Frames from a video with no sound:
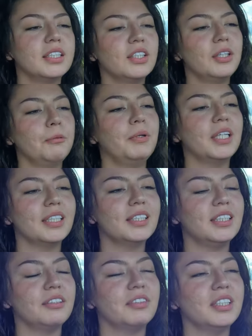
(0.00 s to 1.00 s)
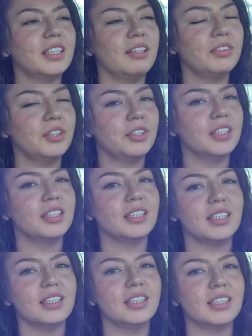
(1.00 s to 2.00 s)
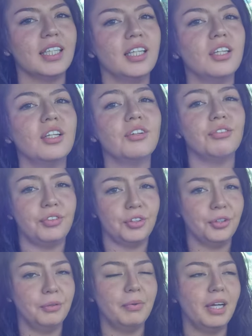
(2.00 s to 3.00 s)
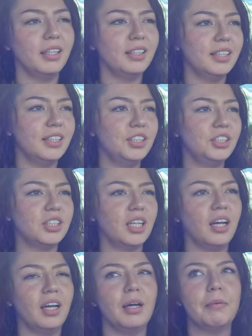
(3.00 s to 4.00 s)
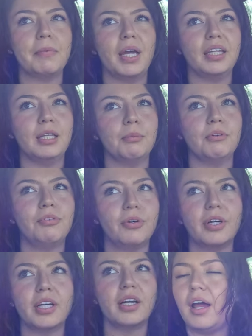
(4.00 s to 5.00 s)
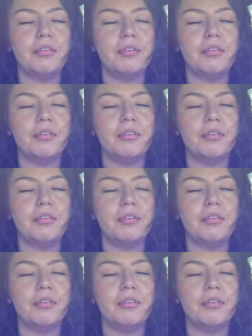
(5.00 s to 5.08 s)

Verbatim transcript: Also, the biggest difference I've noticed is in fuel mileage. Um, I think before